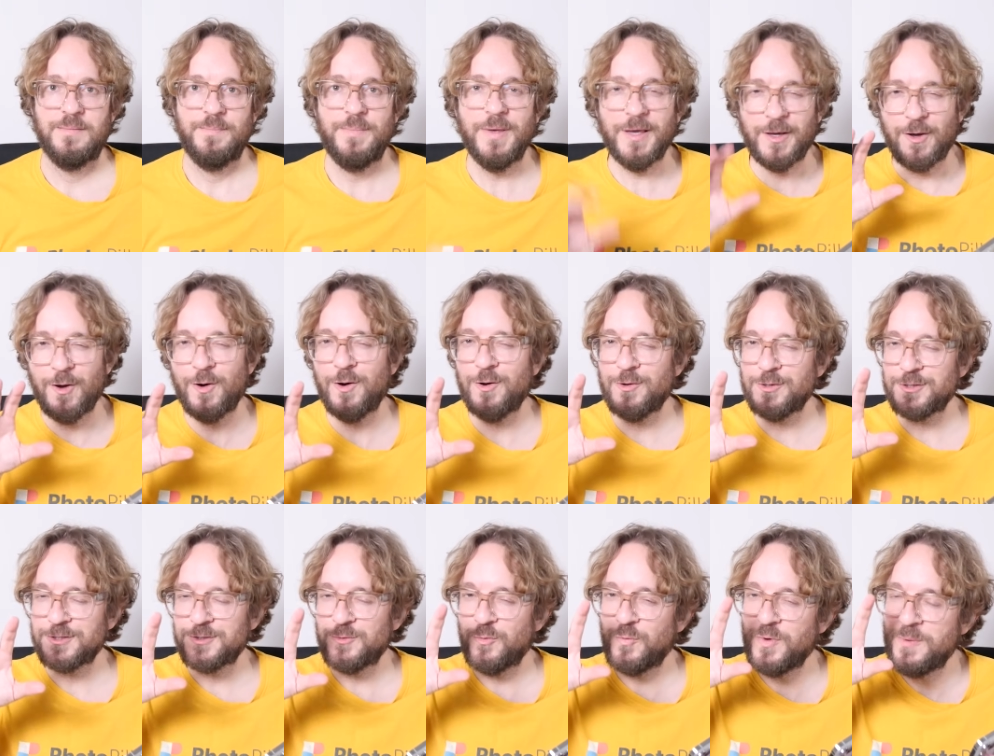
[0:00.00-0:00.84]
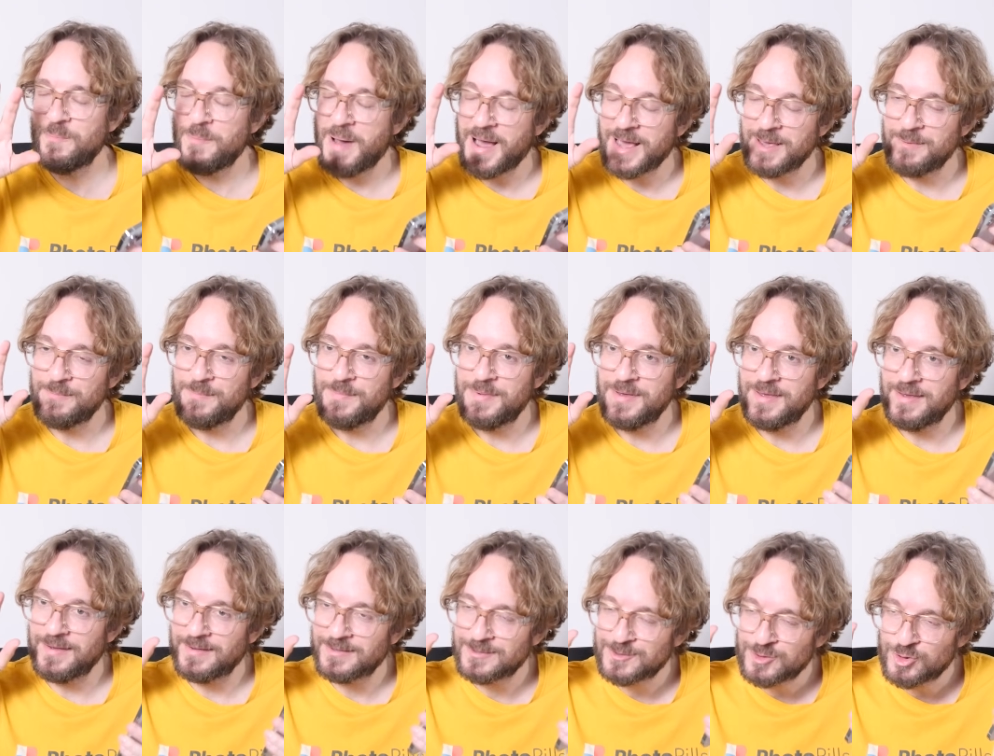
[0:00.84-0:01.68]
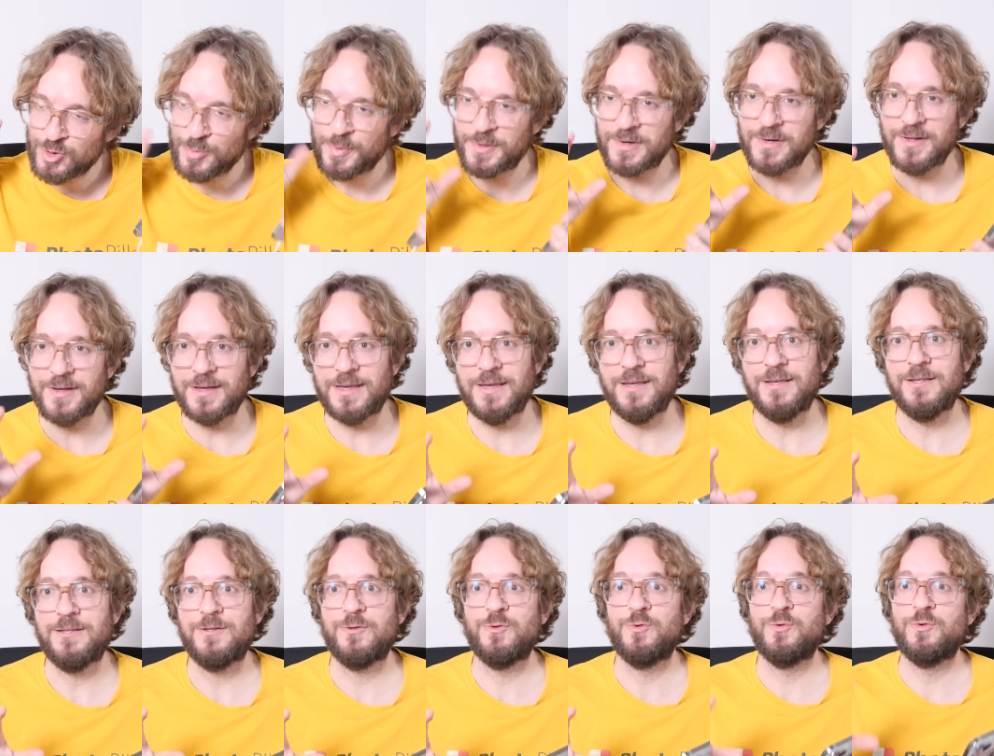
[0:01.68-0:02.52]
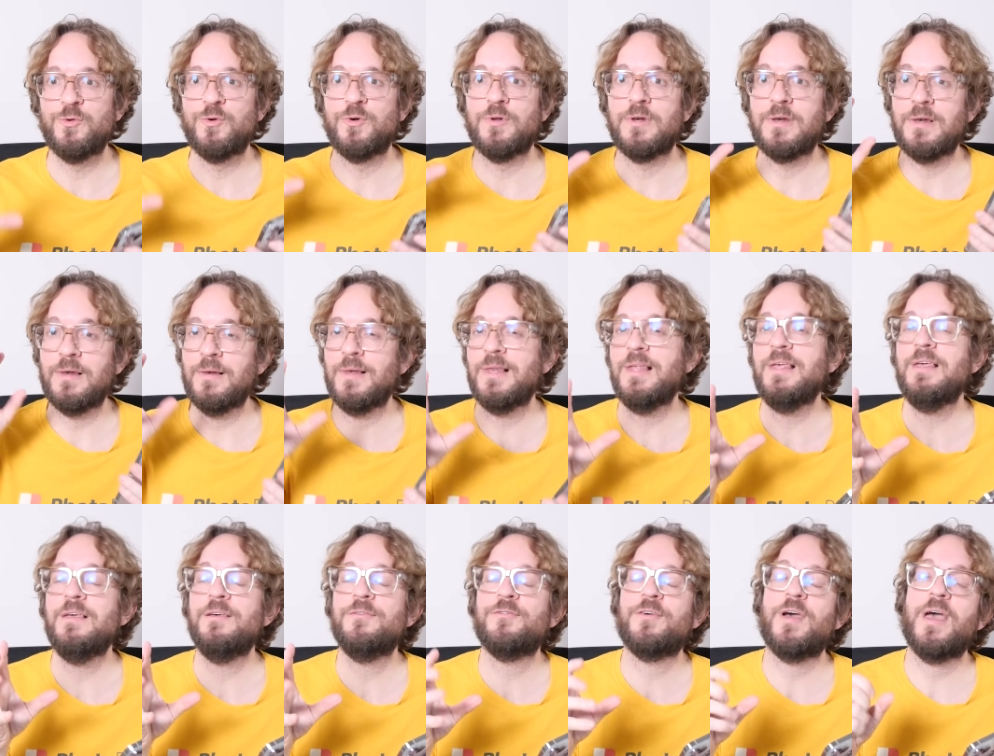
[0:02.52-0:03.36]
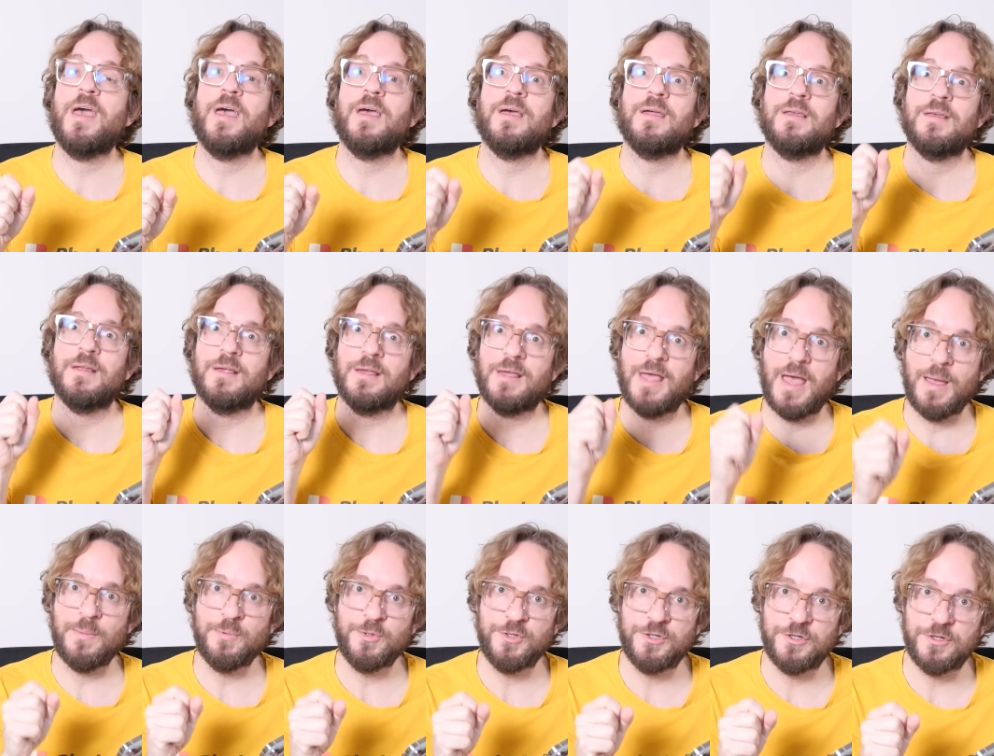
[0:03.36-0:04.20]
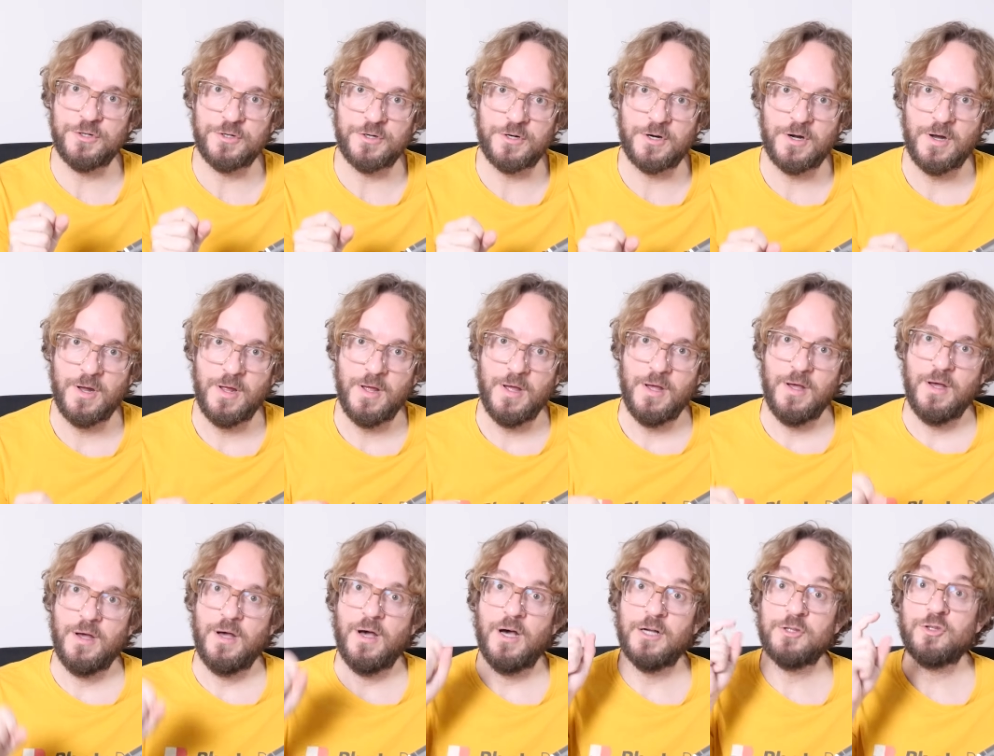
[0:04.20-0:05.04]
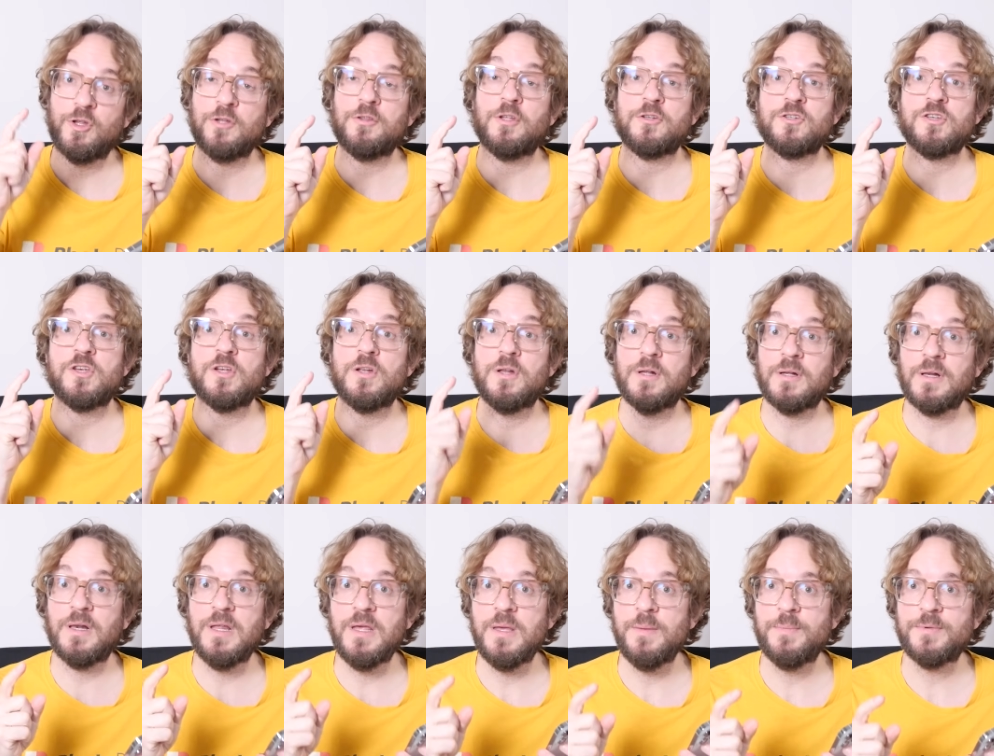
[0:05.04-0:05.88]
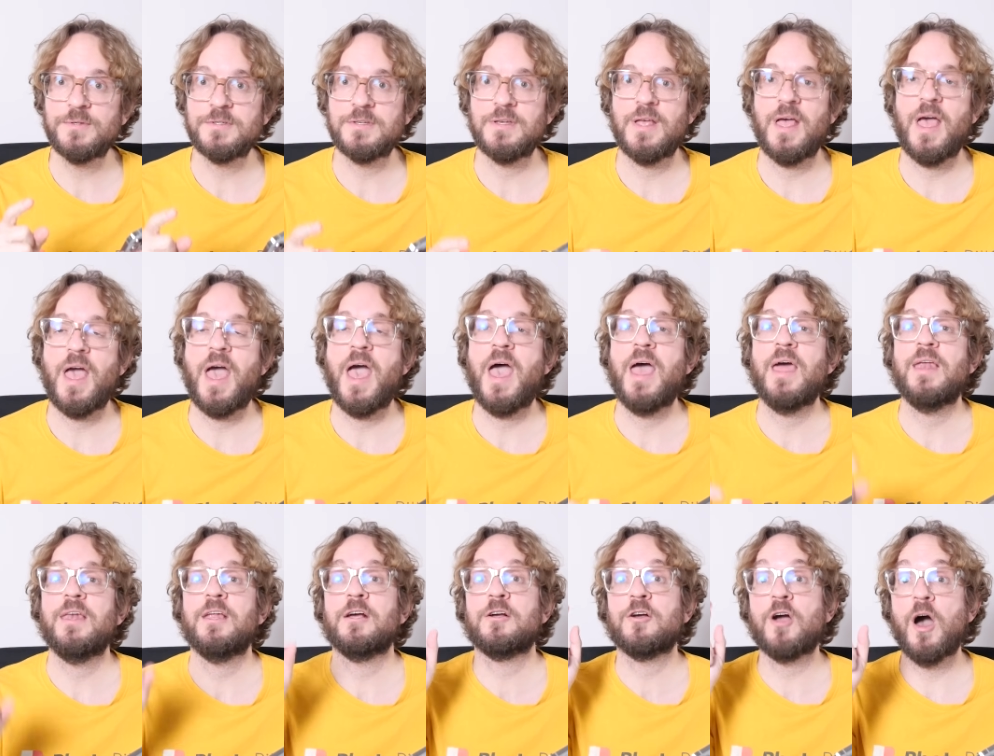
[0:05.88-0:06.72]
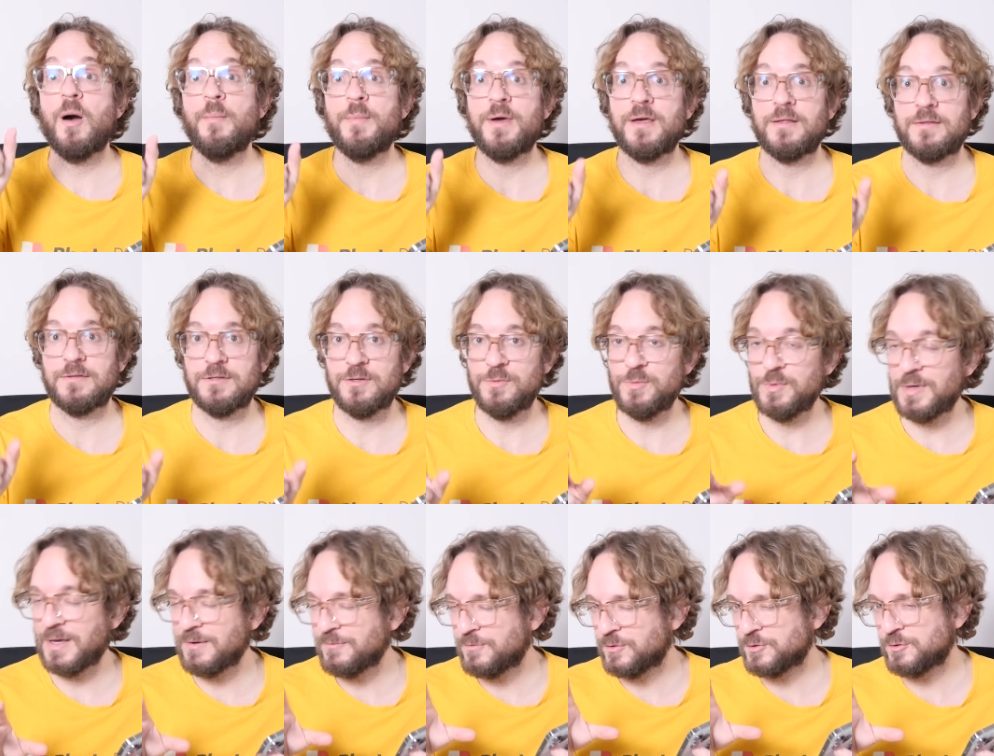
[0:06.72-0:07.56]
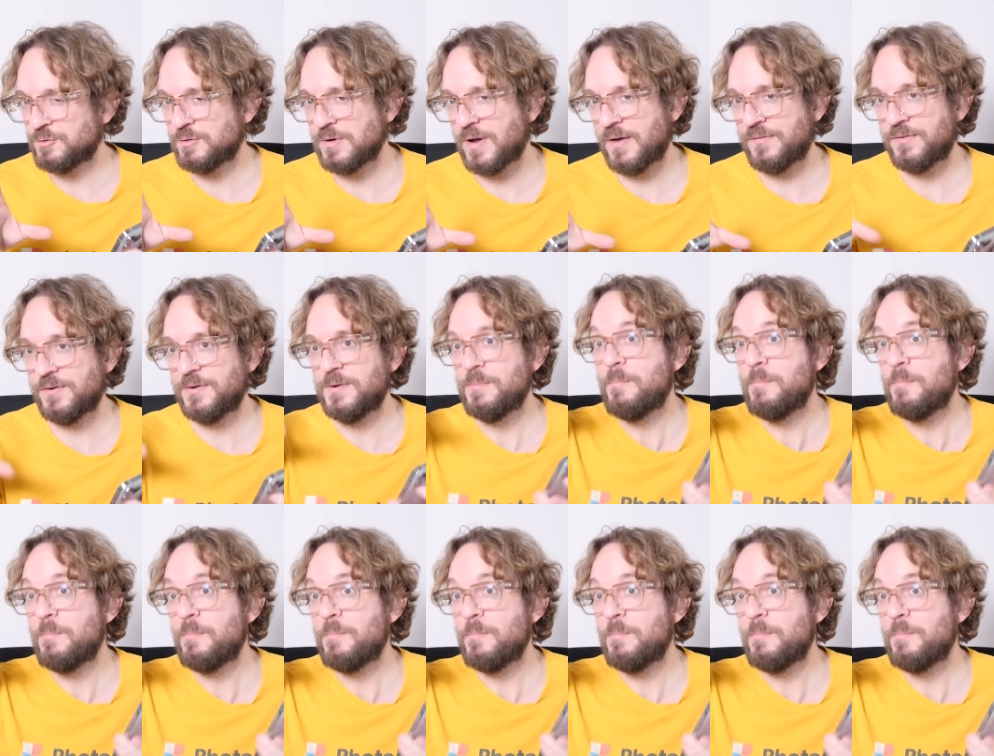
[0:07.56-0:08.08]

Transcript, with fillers: because we might be super lucky to live and capture a total solar eclipse and a comet. So we can photograph,